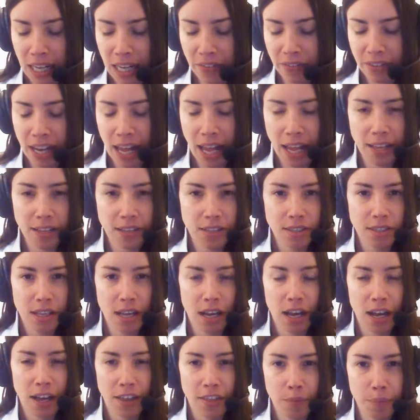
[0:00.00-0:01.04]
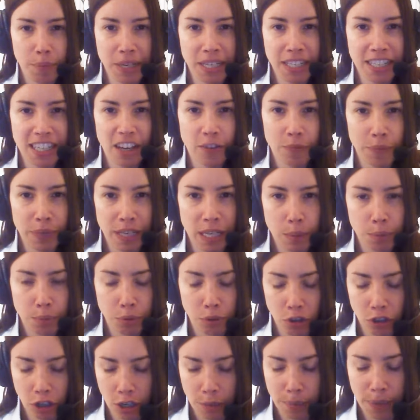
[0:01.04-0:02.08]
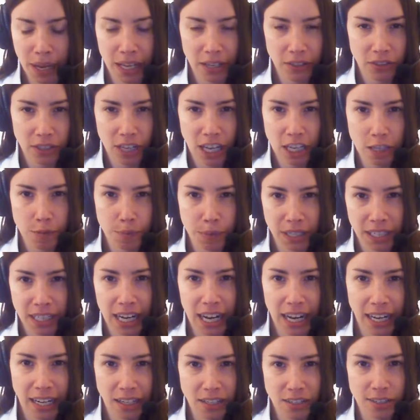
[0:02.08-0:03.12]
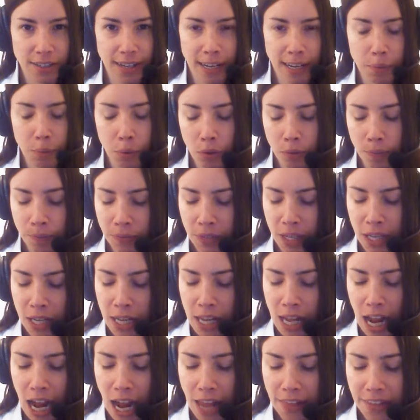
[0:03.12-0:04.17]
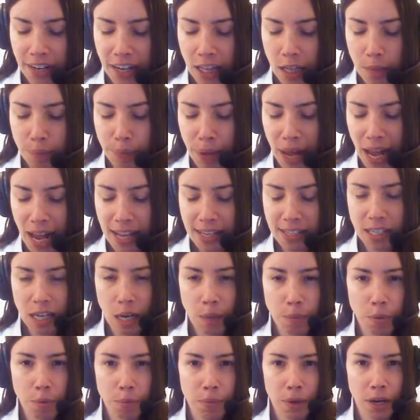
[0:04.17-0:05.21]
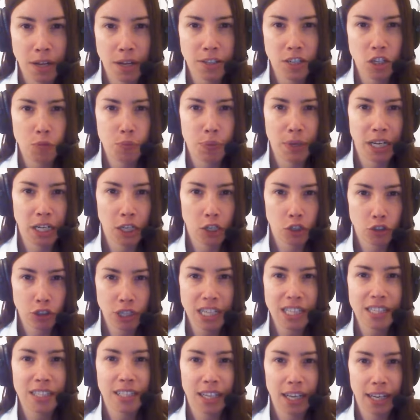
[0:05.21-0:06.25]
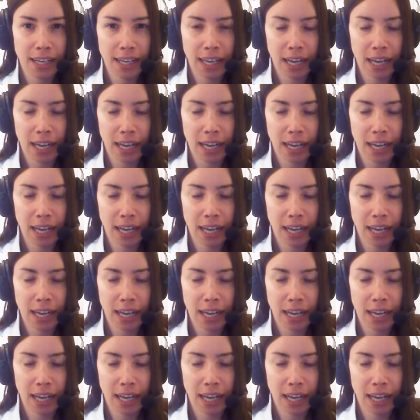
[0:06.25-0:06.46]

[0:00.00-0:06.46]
even as the BTFP program has been kind of stable. And then in the past couple months, it's been increasing